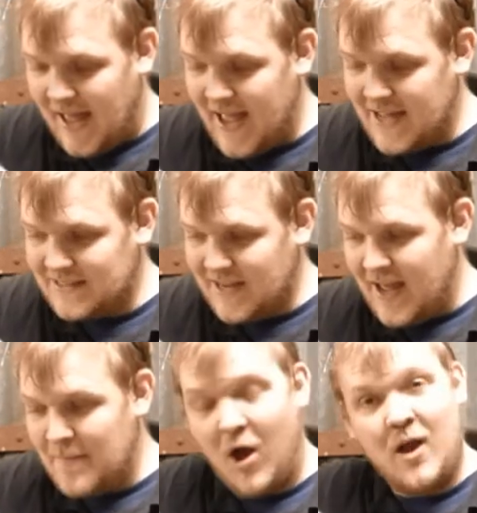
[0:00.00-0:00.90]
And
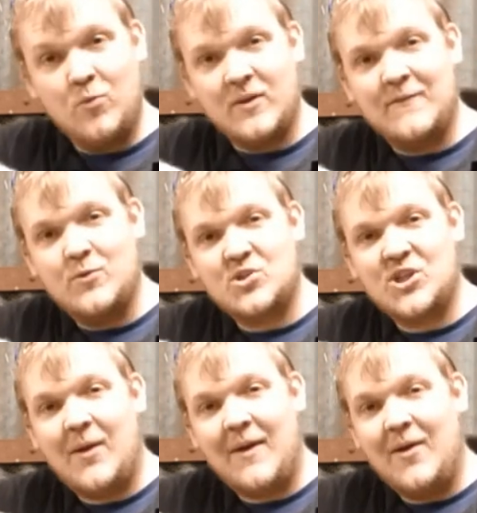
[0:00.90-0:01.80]
I will give you a
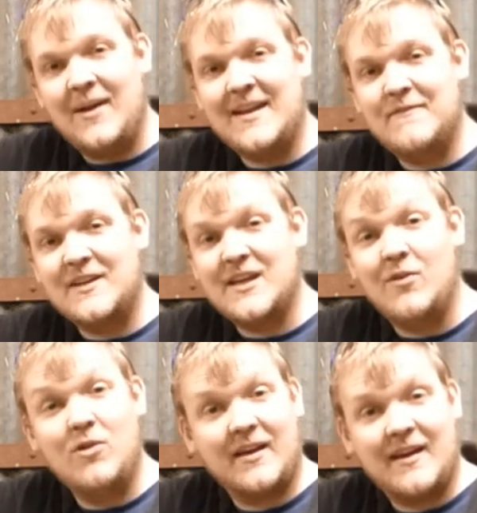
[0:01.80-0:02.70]
shout out in a
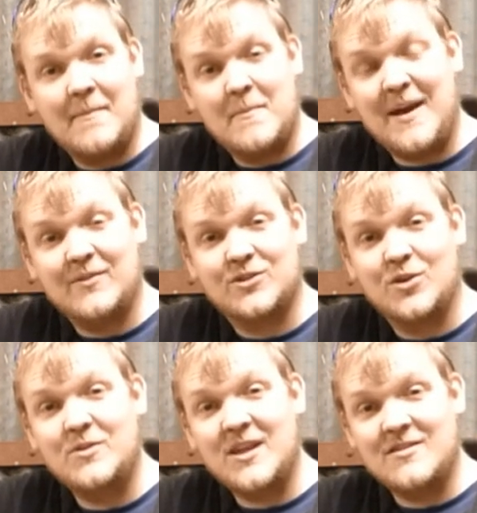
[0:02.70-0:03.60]
video like I am about to
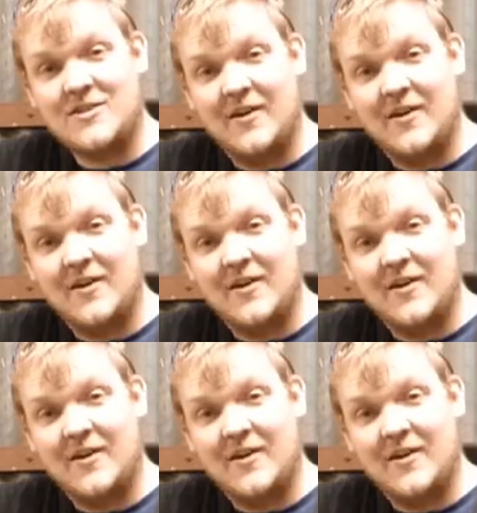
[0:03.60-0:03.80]
with these